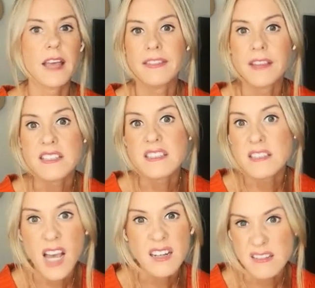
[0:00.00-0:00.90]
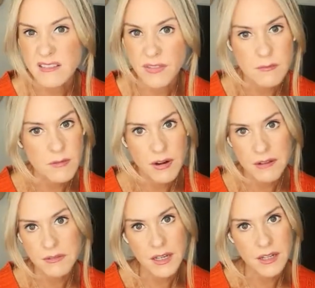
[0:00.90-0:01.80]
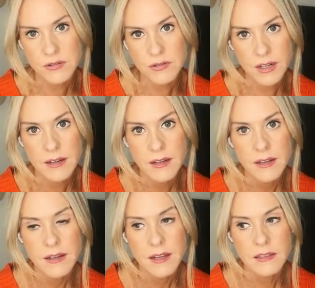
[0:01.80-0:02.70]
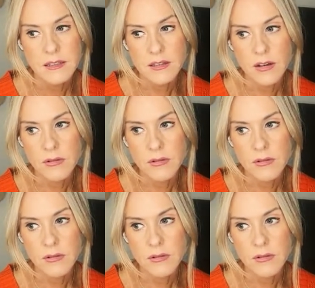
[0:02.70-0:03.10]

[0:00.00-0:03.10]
And there's tons of them around the country. So,